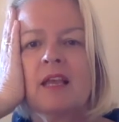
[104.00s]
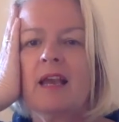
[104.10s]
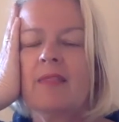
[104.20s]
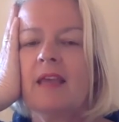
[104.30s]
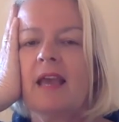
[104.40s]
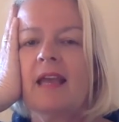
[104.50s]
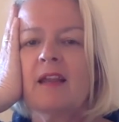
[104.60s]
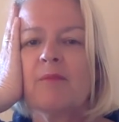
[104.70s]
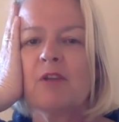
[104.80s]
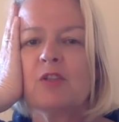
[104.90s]
And
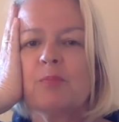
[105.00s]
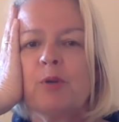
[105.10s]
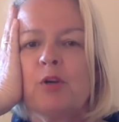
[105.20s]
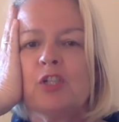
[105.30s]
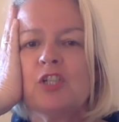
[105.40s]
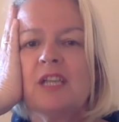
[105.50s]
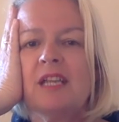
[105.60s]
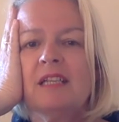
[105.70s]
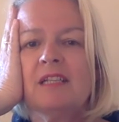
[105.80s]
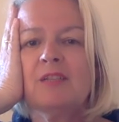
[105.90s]
then I'm going to push
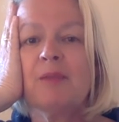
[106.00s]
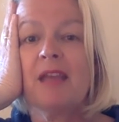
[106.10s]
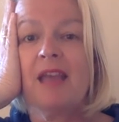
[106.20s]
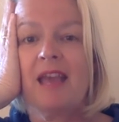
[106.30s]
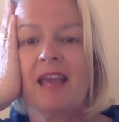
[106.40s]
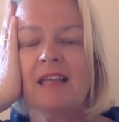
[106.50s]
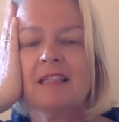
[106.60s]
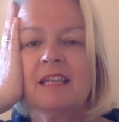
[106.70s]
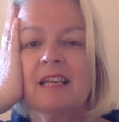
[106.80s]
into my head,